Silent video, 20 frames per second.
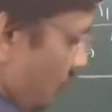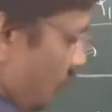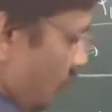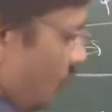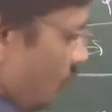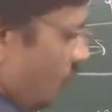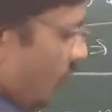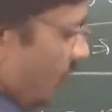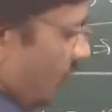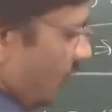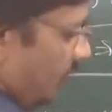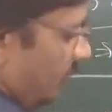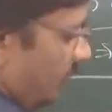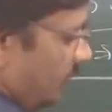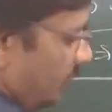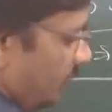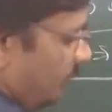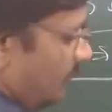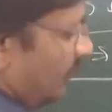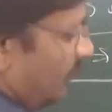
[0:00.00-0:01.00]

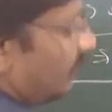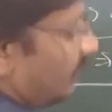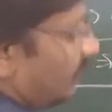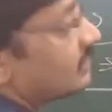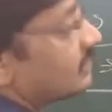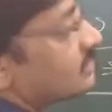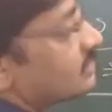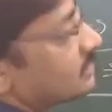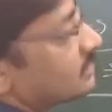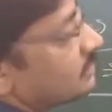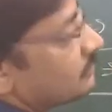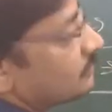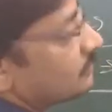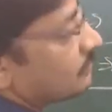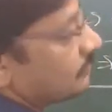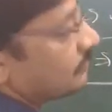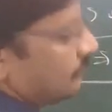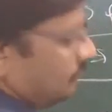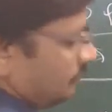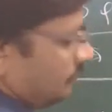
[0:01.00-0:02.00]
180 minus
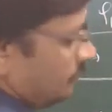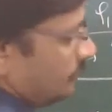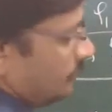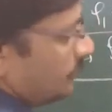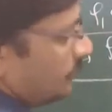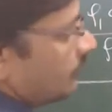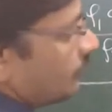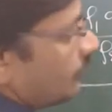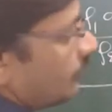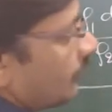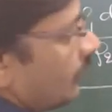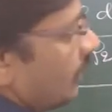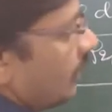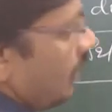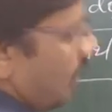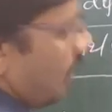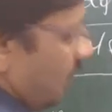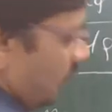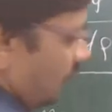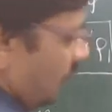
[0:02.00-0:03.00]

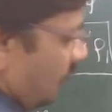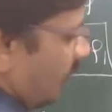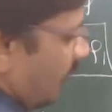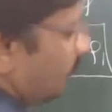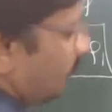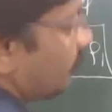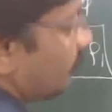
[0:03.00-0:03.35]
alpha